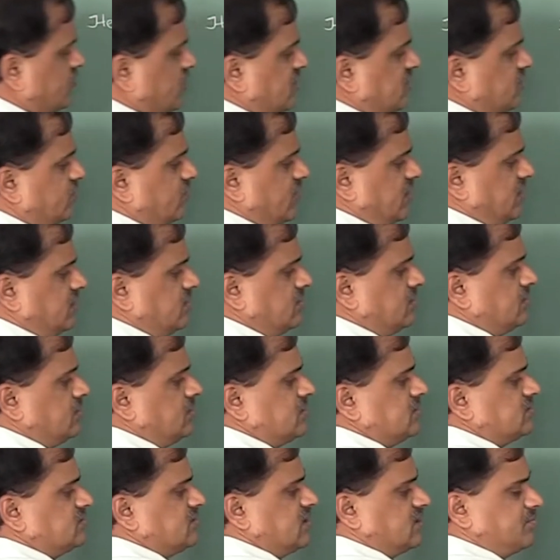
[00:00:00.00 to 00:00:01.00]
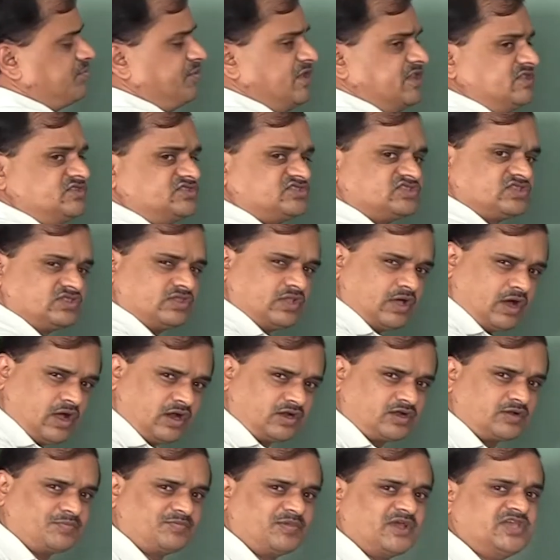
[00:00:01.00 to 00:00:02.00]
1, 1, that means
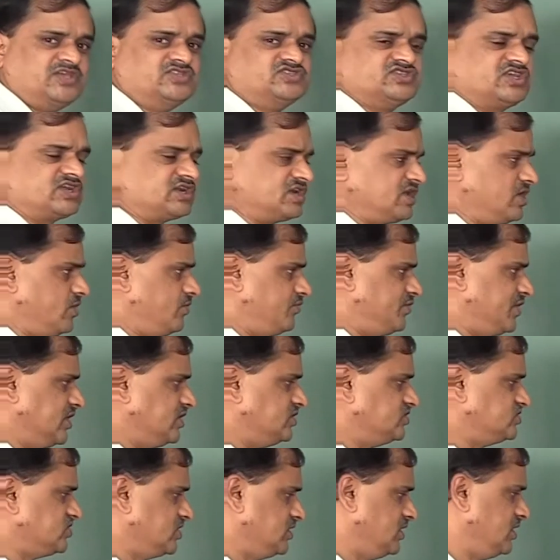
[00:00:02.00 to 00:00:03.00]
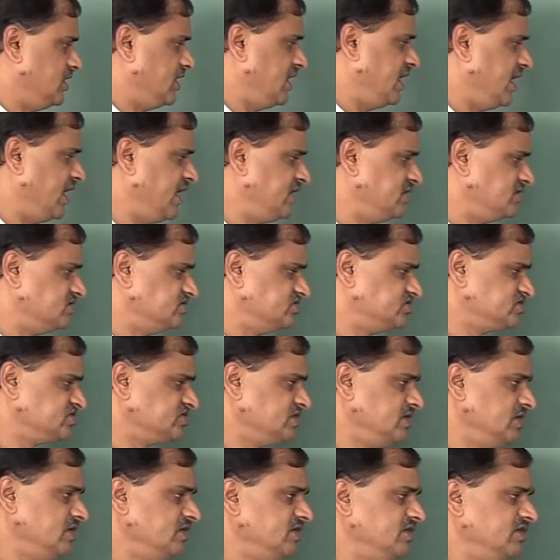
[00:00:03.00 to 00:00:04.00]
not bijective function.
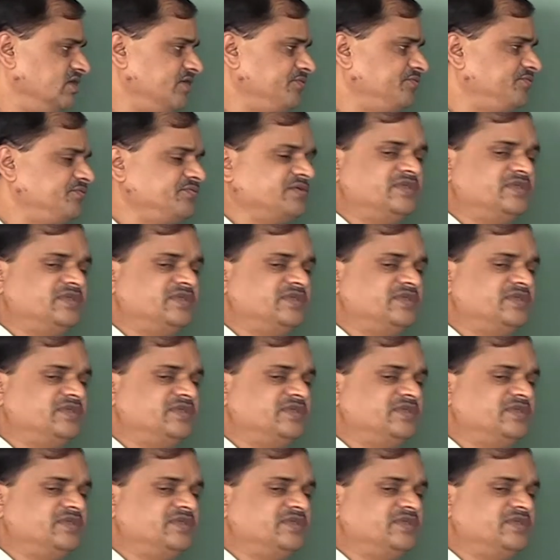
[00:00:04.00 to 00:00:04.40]
Hence, f